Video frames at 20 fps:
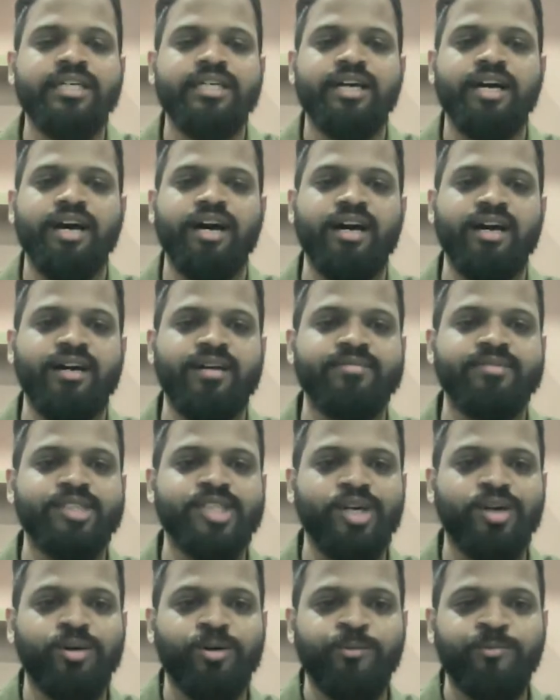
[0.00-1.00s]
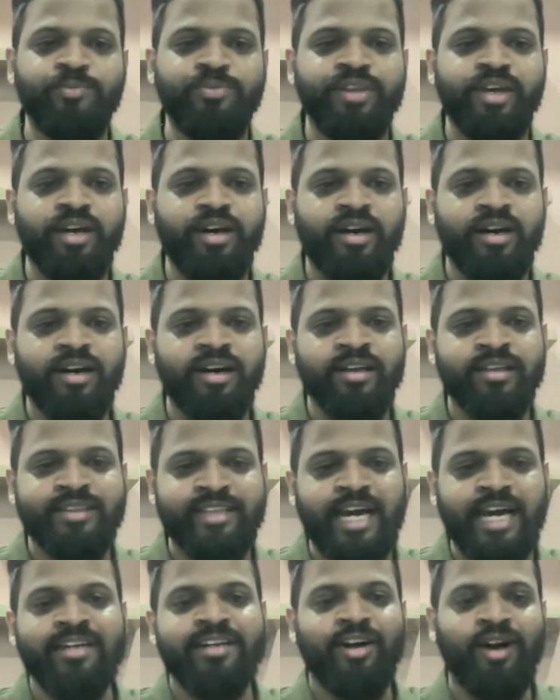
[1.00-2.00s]

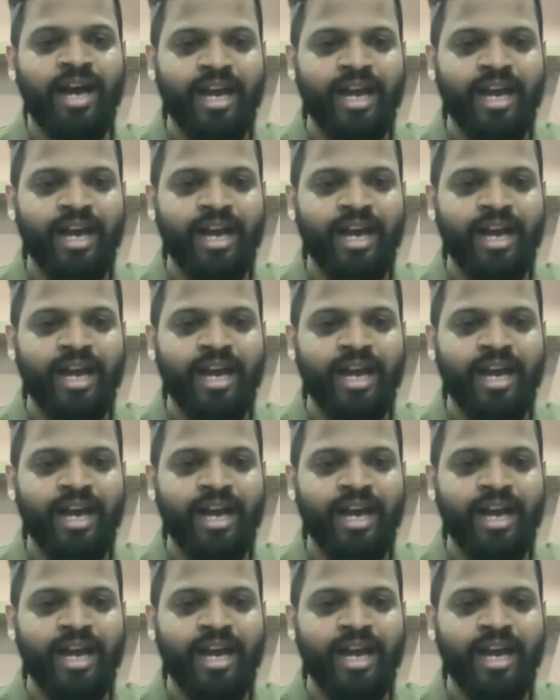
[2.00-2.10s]
That